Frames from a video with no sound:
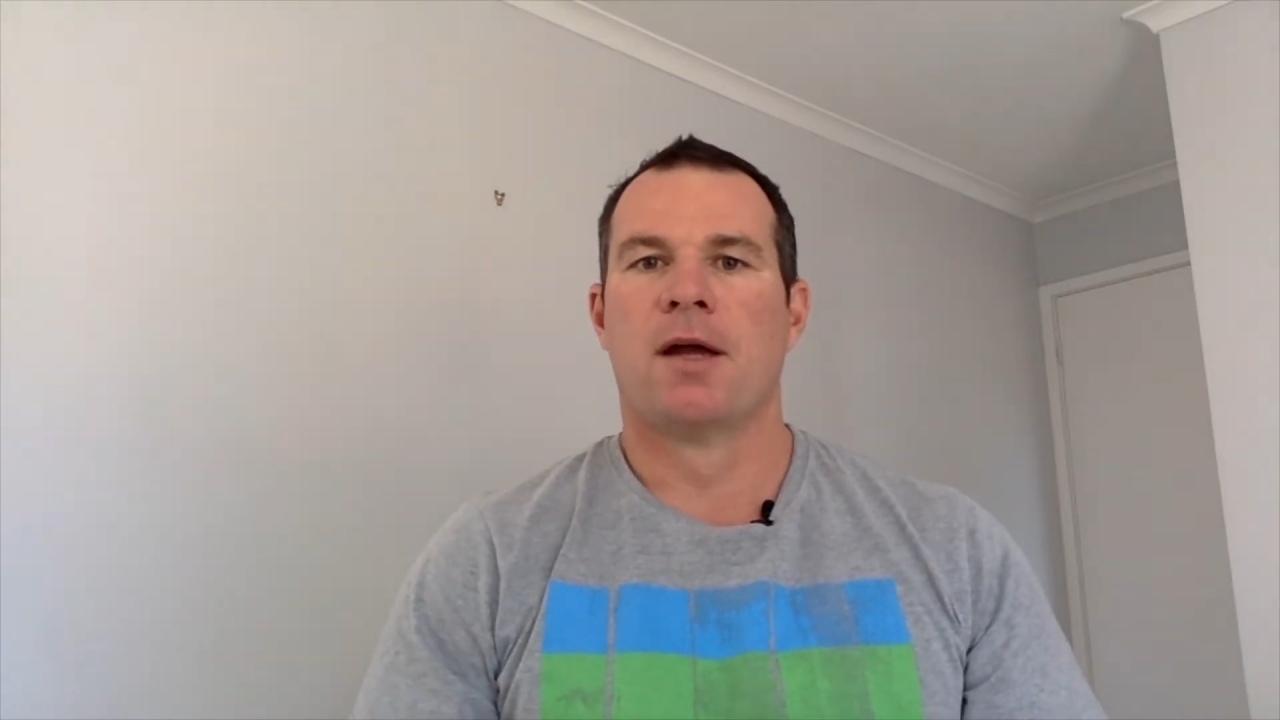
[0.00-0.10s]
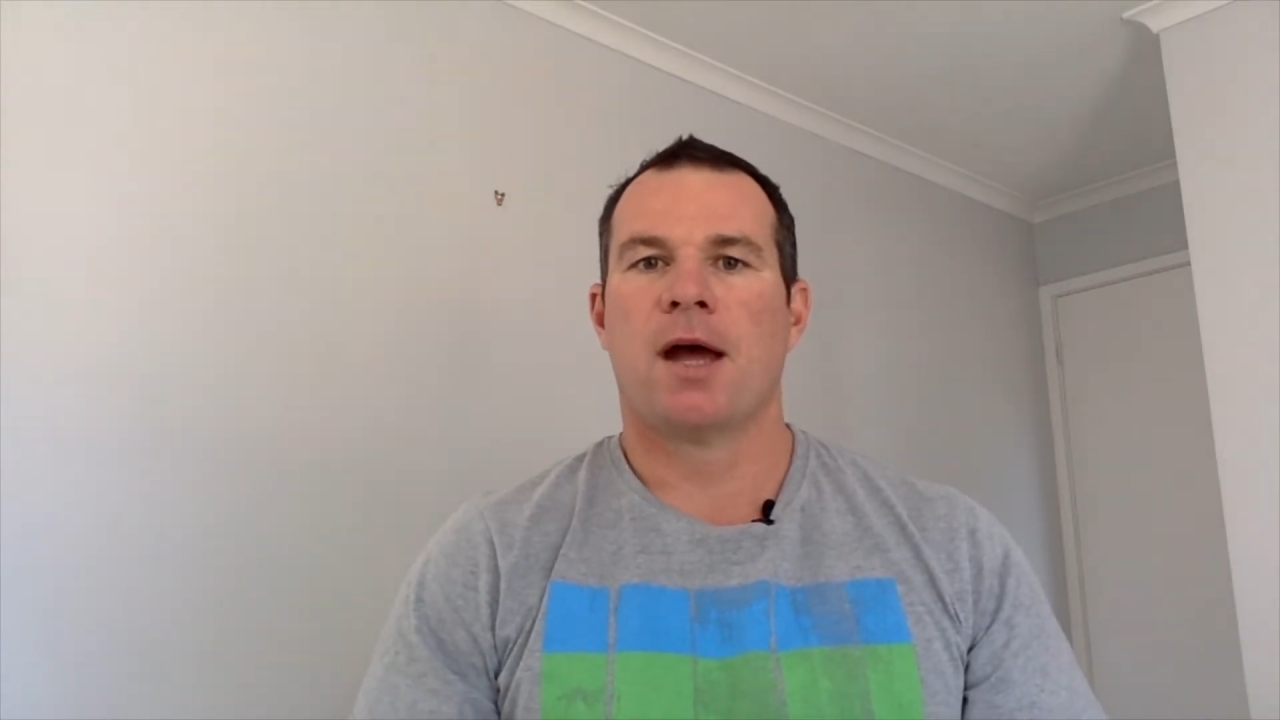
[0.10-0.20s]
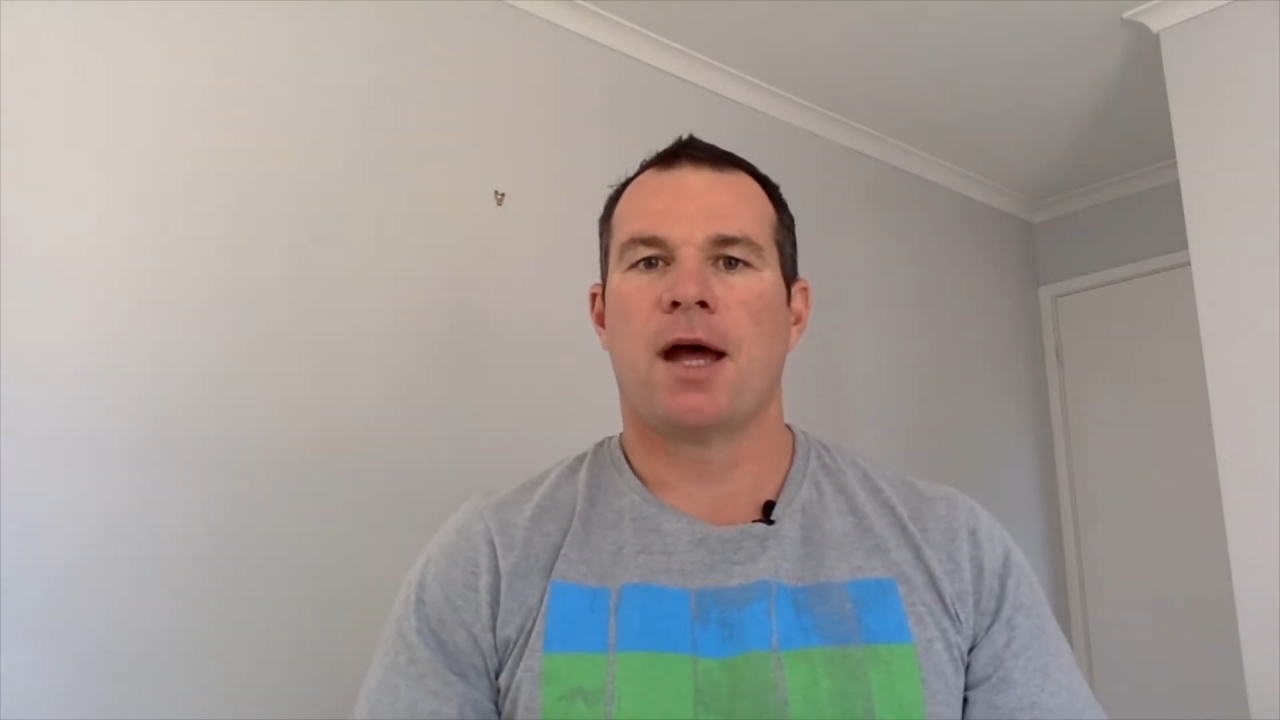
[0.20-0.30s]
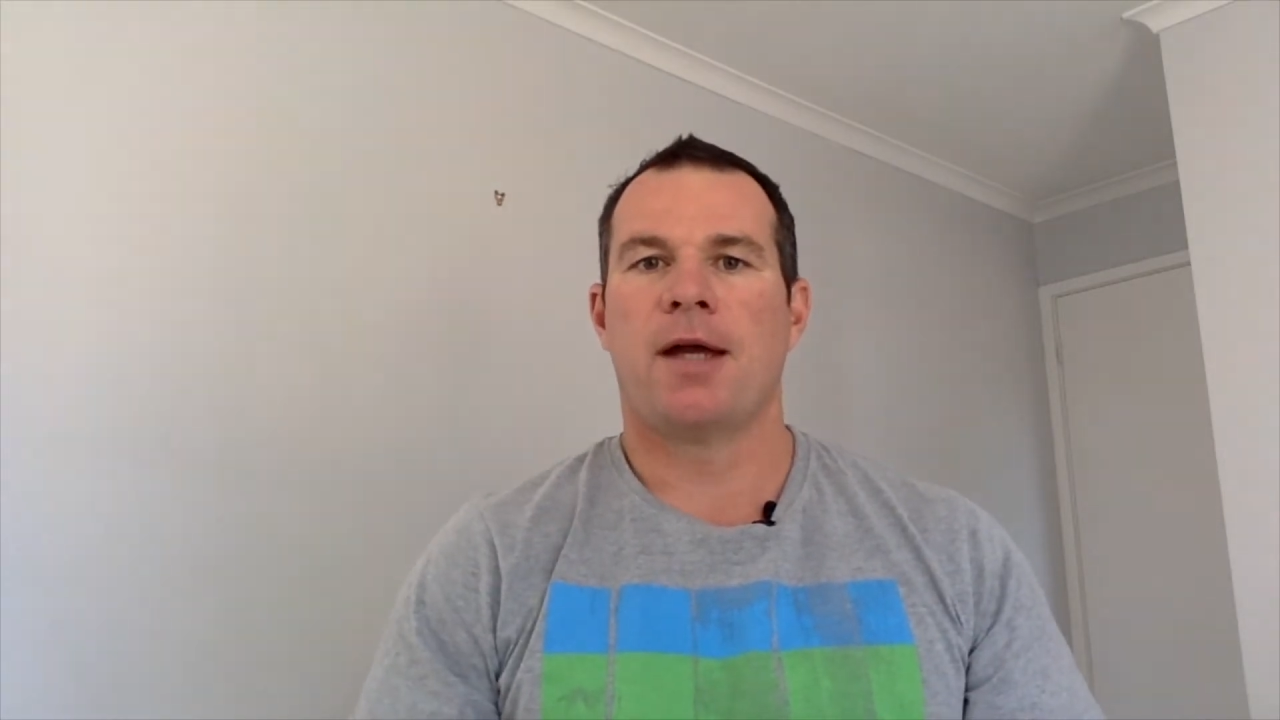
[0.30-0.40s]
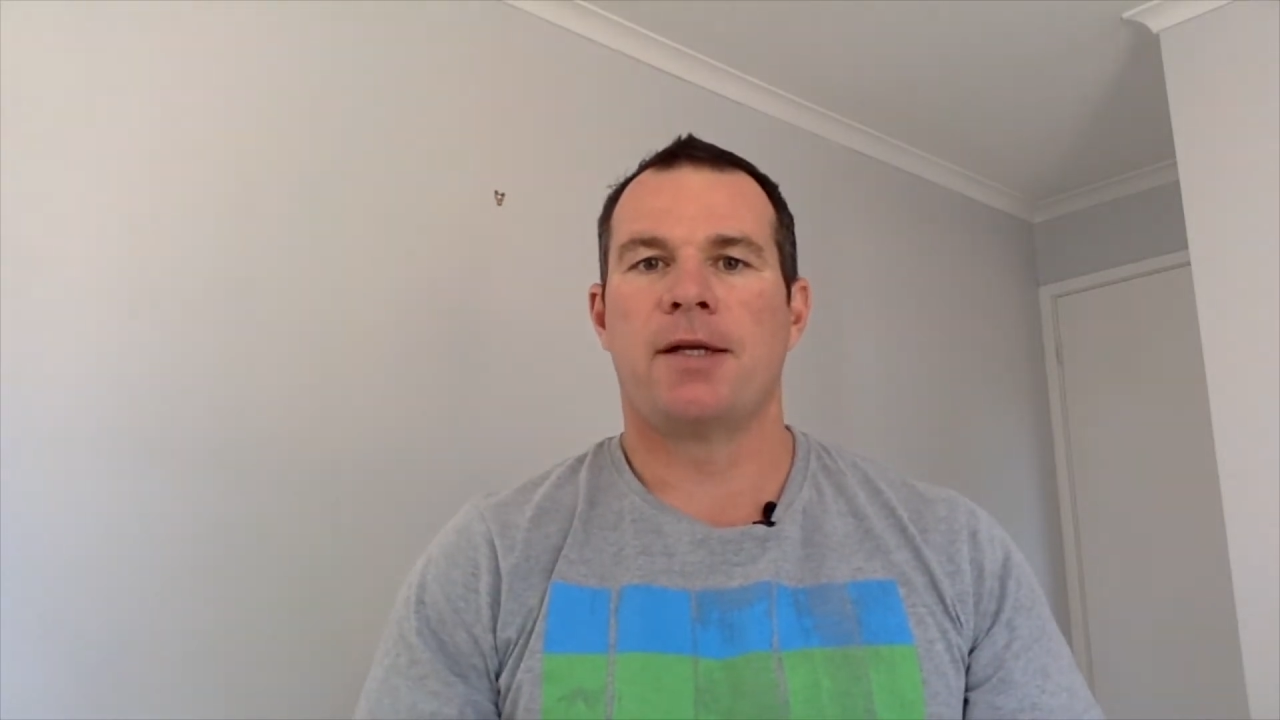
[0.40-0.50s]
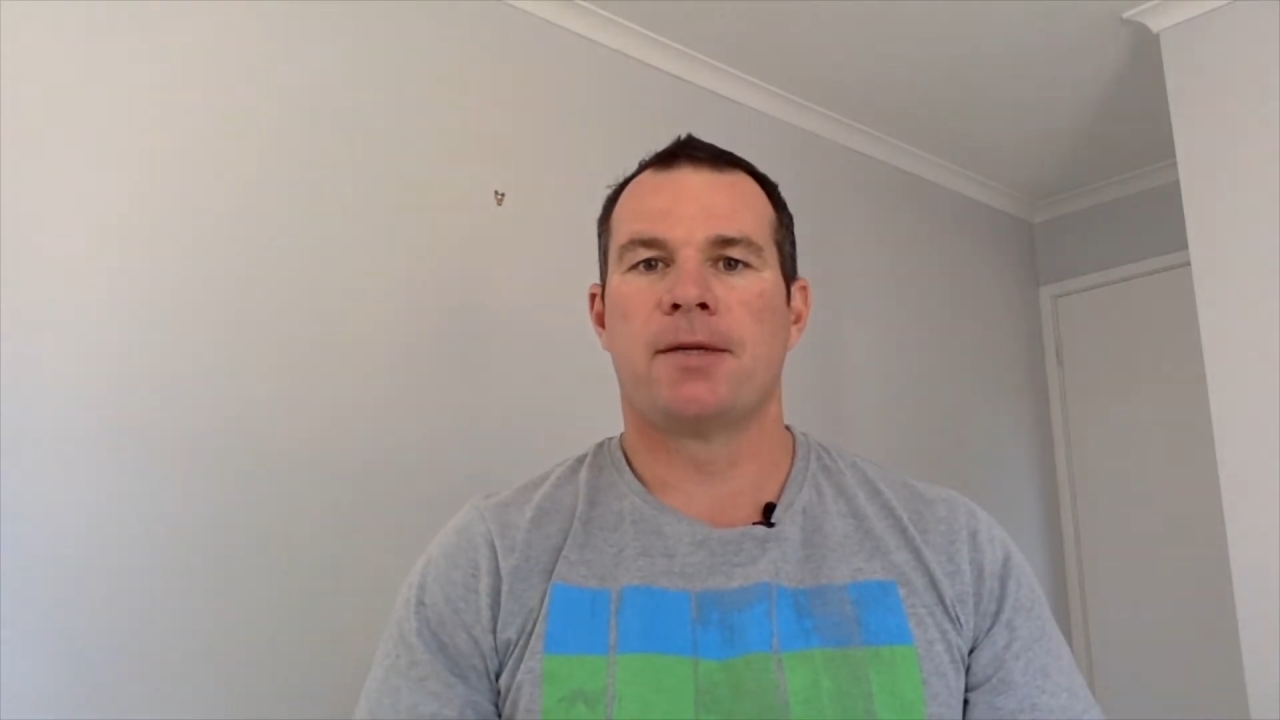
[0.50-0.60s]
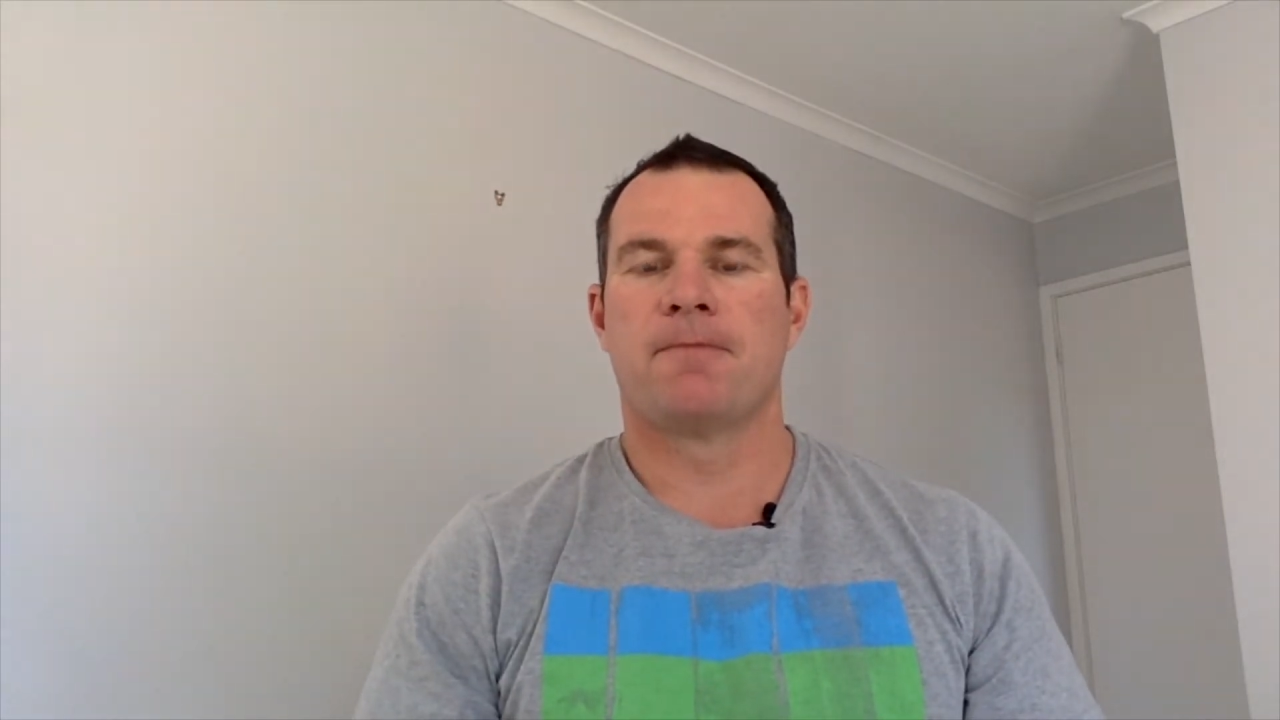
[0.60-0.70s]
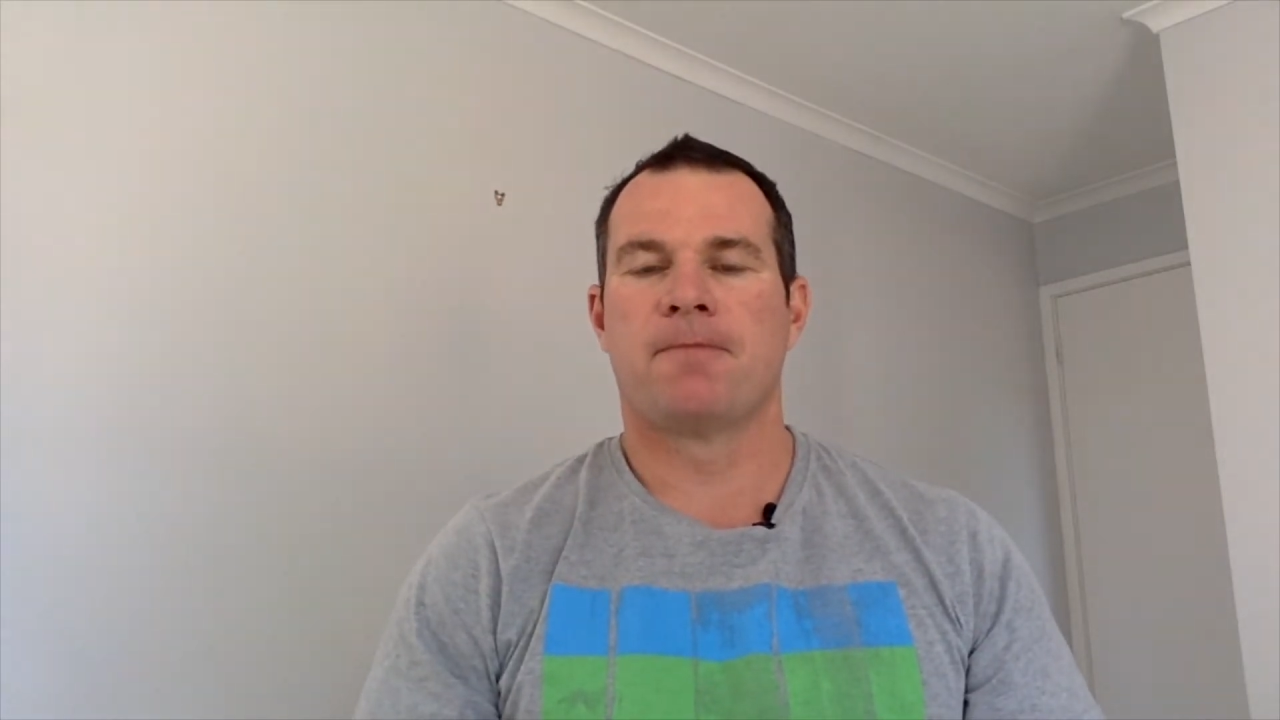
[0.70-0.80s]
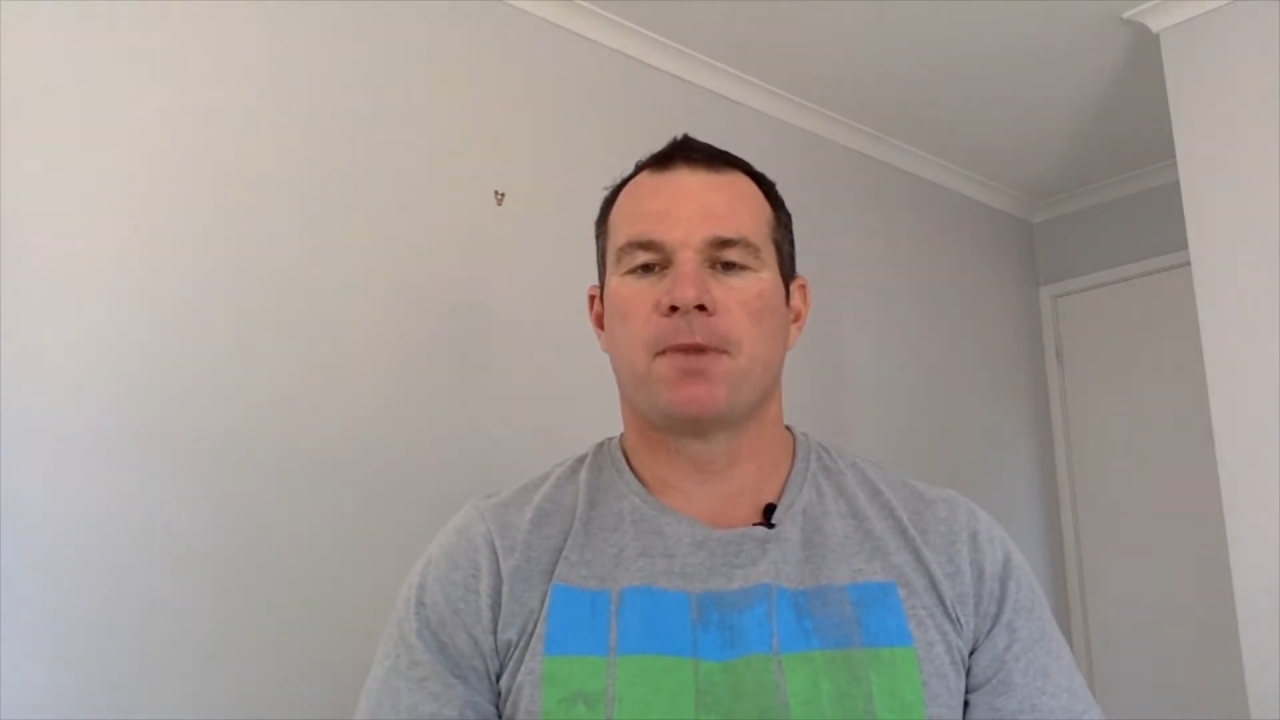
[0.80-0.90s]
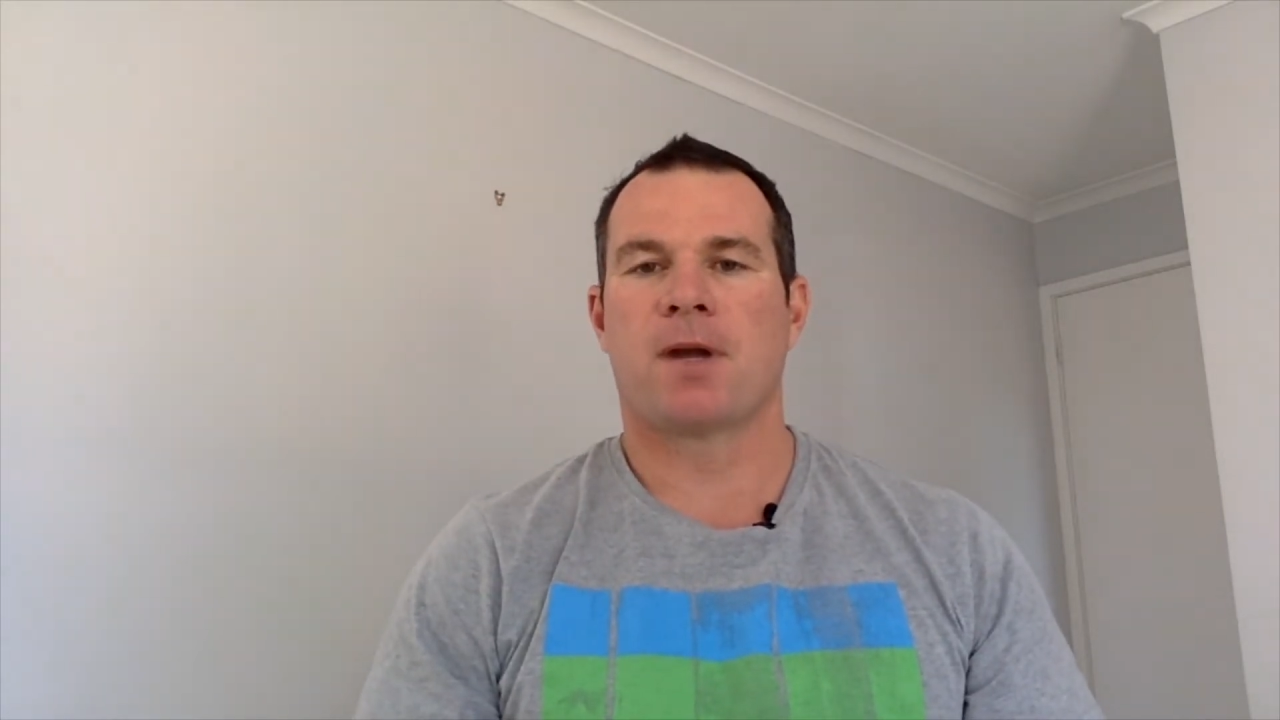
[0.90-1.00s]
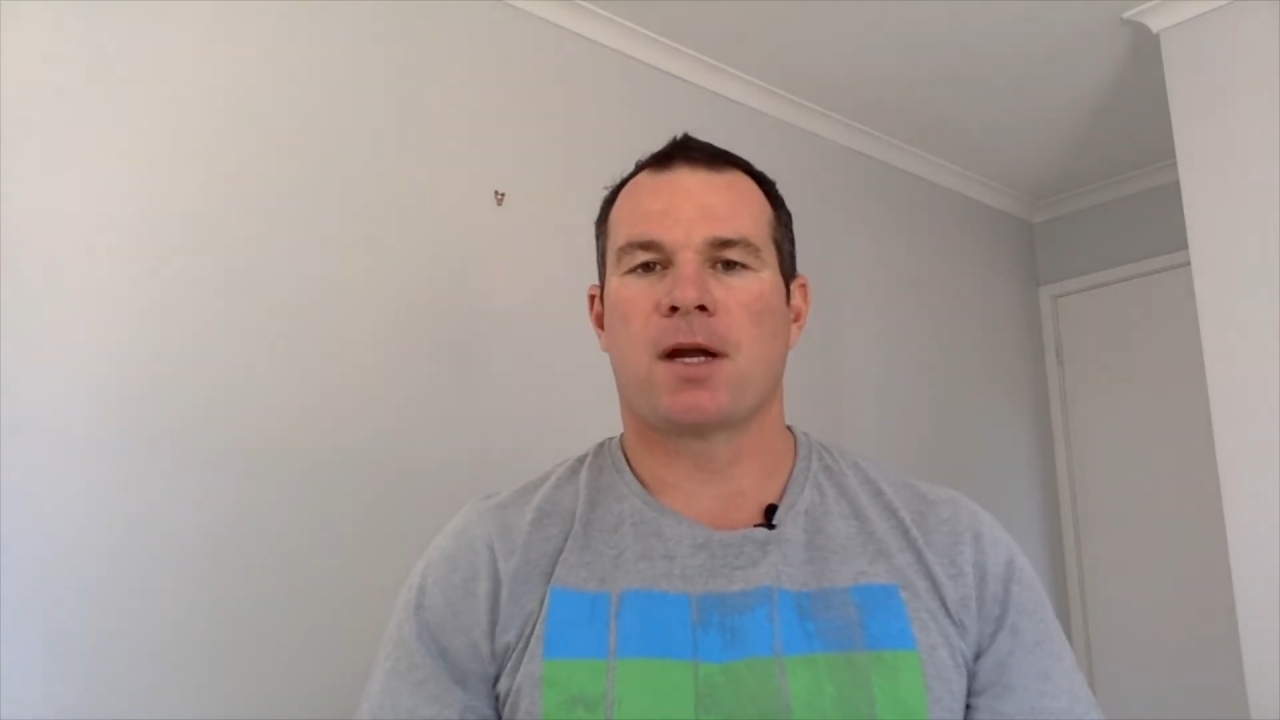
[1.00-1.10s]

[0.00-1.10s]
And I